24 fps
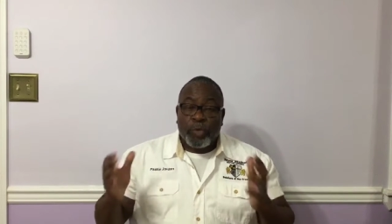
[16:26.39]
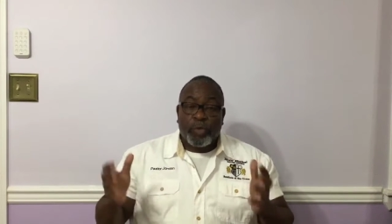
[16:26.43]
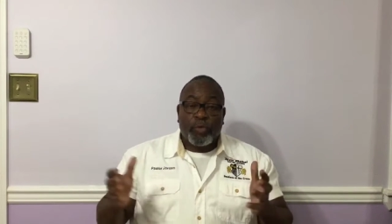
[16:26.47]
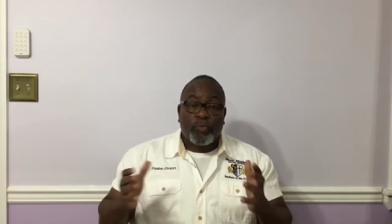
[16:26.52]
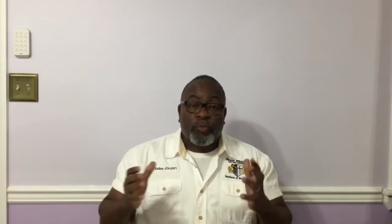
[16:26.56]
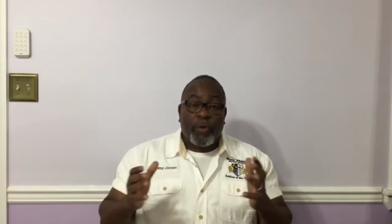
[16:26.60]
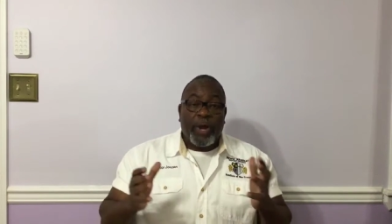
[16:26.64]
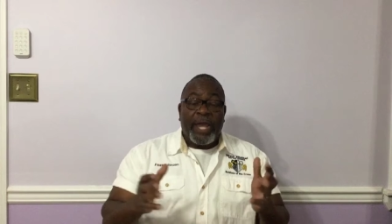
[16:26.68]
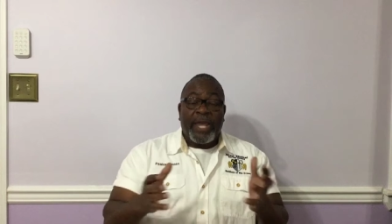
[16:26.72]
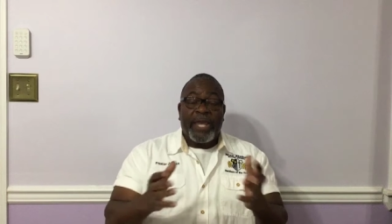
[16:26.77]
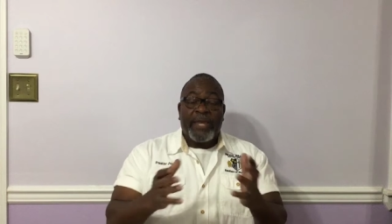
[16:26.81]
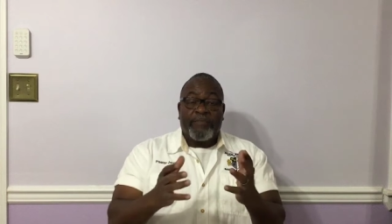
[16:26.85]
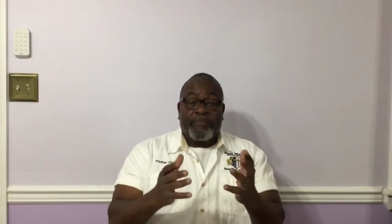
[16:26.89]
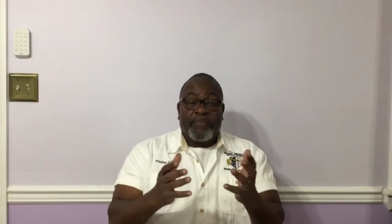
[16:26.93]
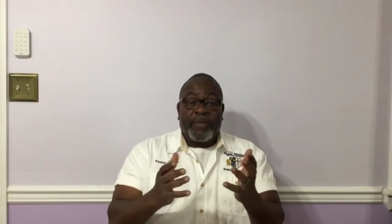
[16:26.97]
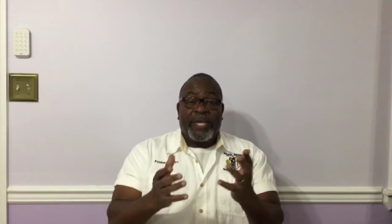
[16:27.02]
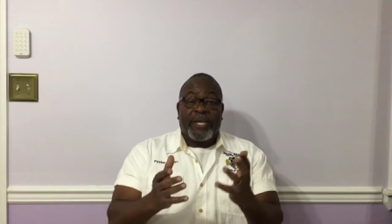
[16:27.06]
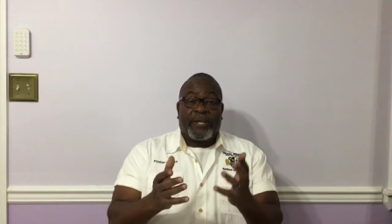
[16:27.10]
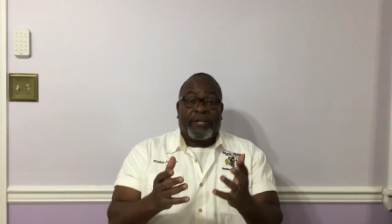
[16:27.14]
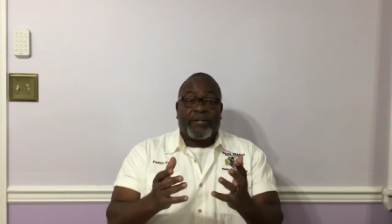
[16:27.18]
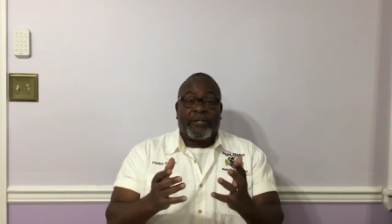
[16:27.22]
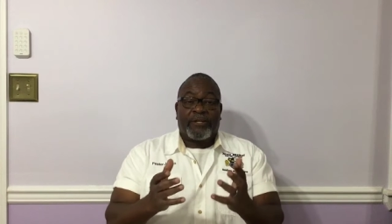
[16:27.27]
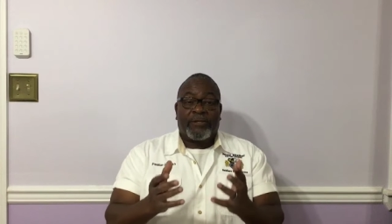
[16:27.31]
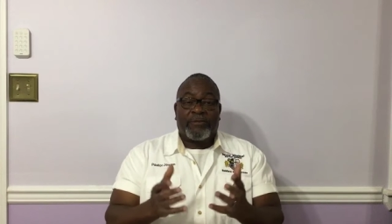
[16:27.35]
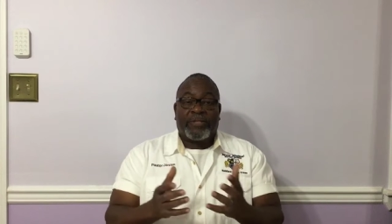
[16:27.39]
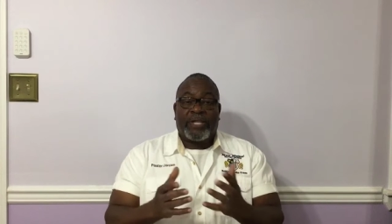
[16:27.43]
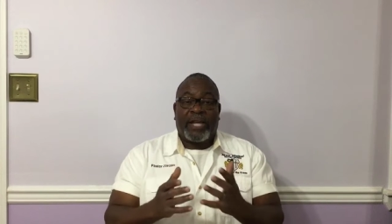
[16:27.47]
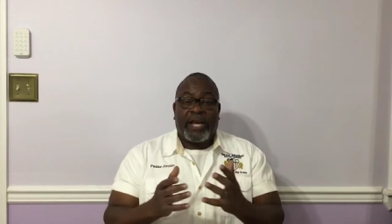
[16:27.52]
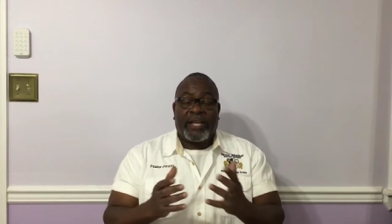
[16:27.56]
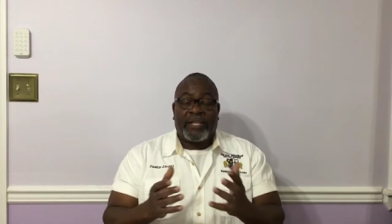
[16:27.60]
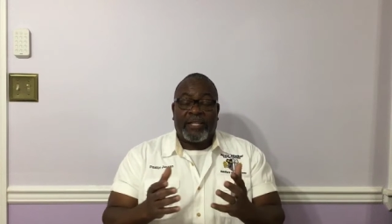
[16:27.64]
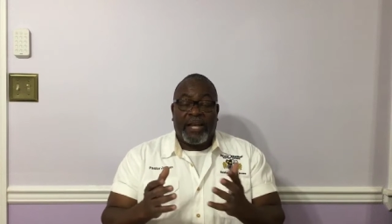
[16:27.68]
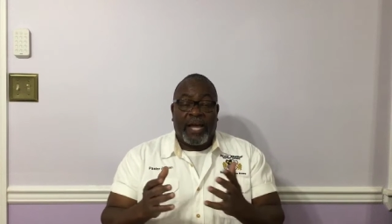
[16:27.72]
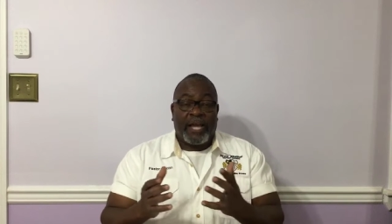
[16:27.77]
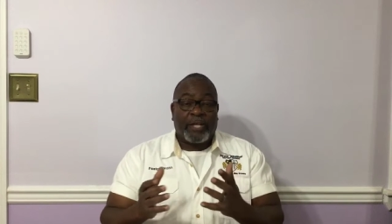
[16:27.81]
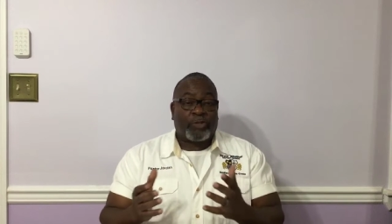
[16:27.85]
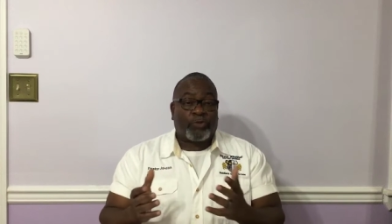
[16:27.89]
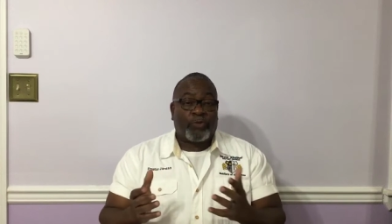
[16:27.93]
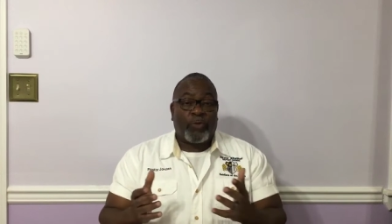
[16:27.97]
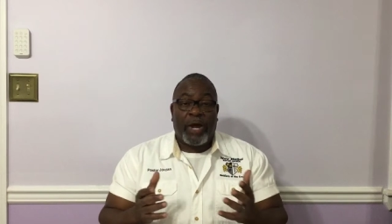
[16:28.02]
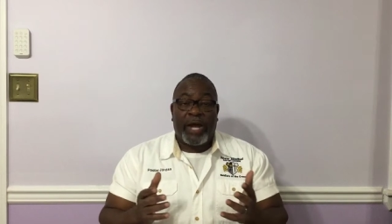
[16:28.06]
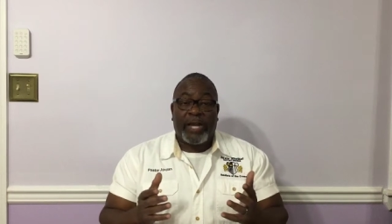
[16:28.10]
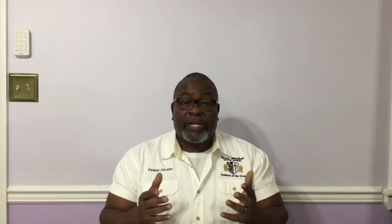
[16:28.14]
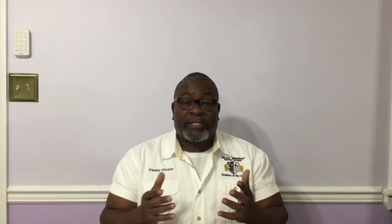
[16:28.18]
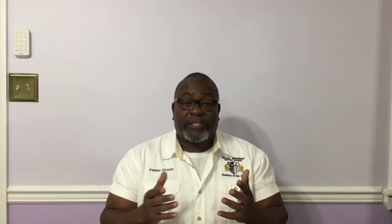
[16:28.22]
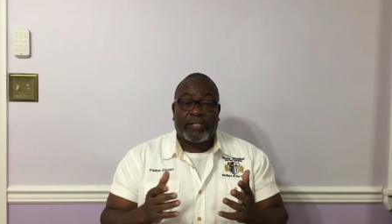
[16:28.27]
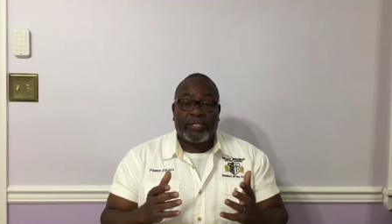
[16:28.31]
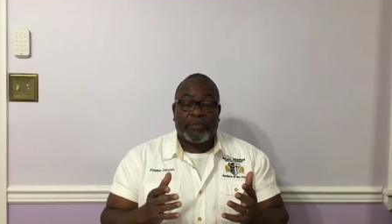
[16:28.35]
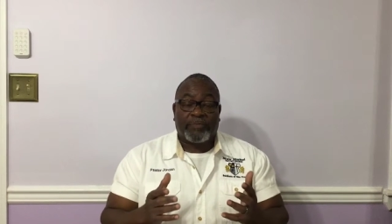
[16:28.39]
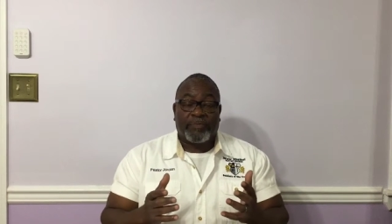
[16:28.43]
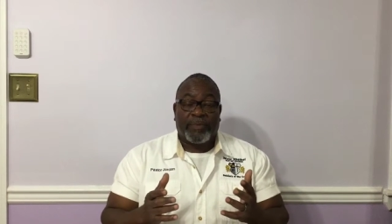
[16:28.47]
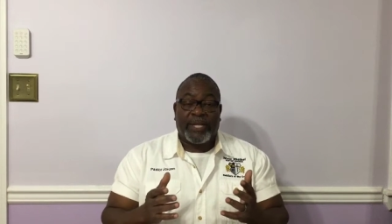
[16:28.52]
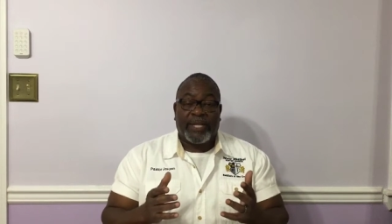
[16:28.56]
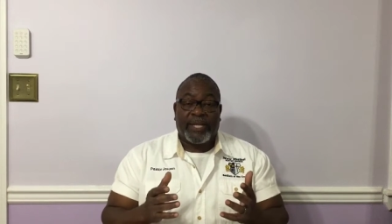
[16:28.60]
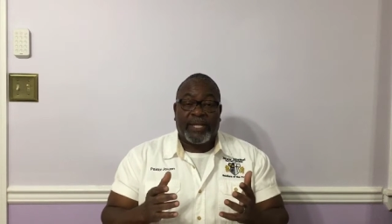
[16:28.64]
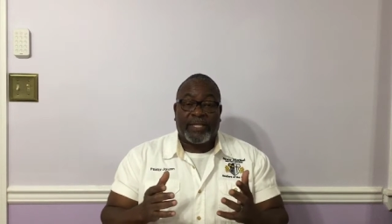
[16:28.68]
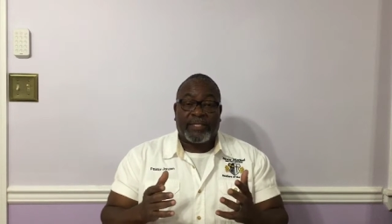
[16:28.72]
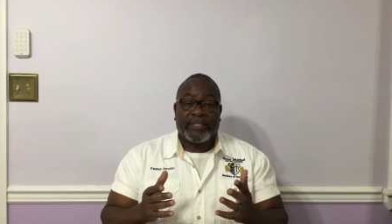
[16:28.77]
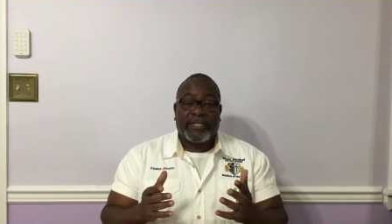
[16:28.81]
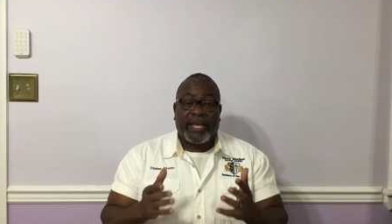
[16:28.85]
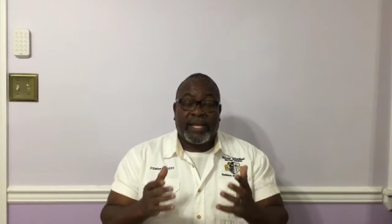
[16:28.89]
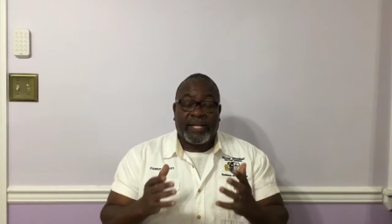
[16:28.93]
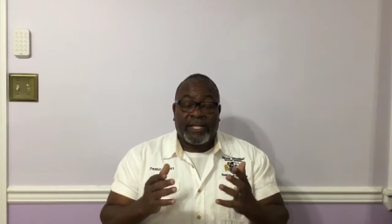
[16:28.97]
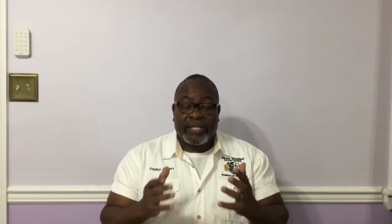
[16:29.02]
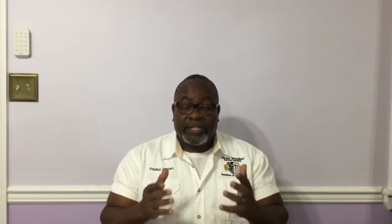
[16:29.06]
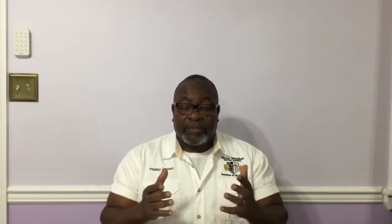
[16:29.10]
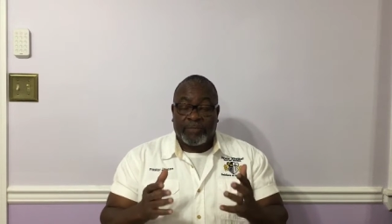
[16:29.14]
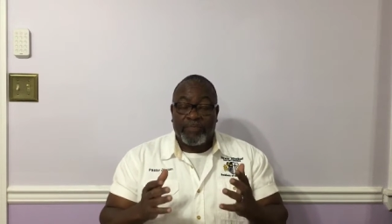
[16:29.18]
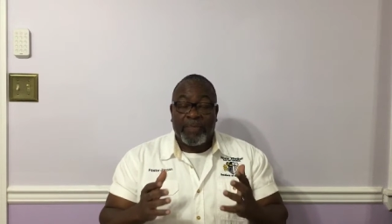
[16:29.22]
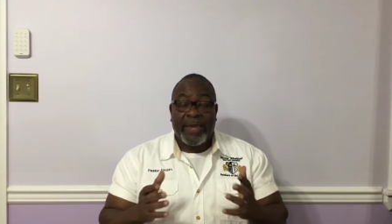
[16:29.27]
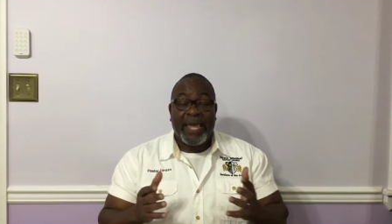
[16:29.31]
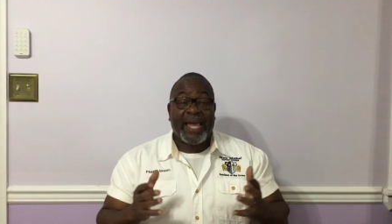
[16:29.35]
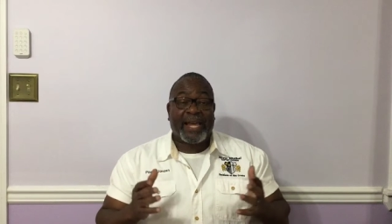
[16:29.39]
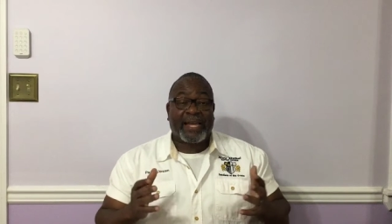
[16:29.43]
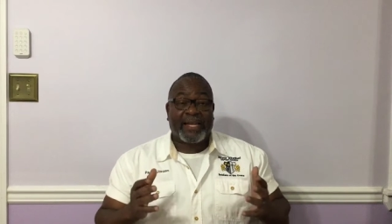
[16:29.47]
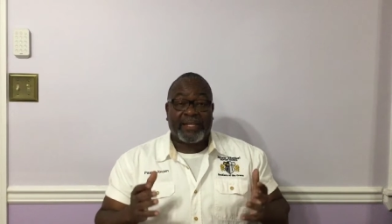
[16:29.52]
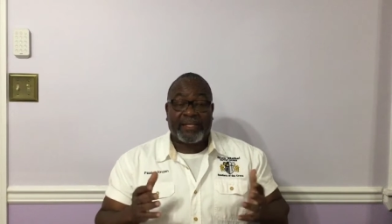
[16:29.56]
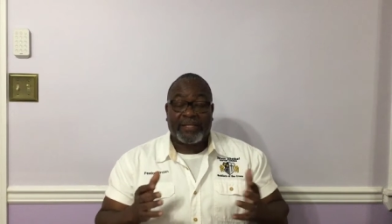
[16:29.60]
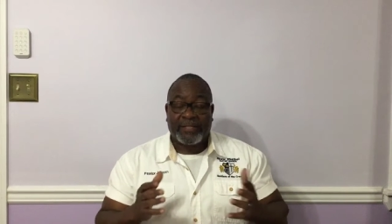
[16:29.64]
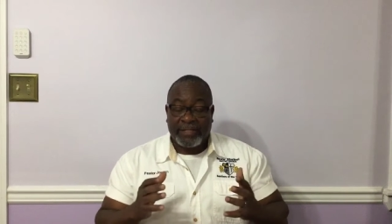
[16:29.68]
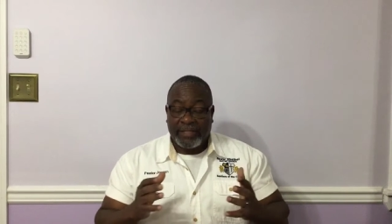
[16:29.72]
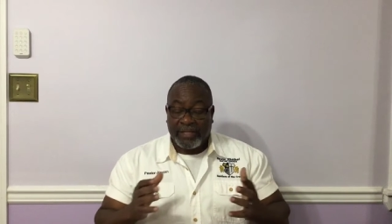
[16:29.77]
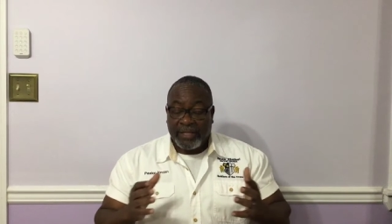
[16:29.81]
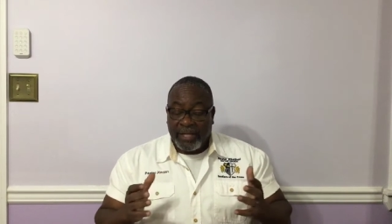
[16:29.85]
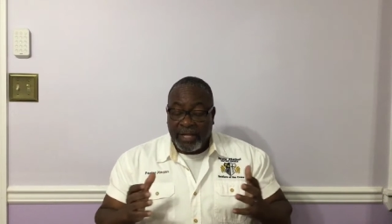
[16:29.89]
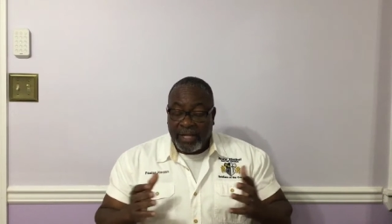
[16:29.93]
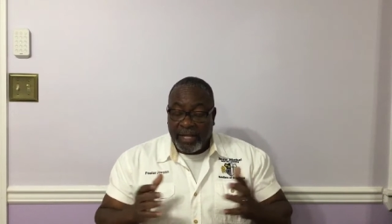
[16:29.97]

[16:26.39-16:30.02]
way bigger, not not twice as big, that is mega,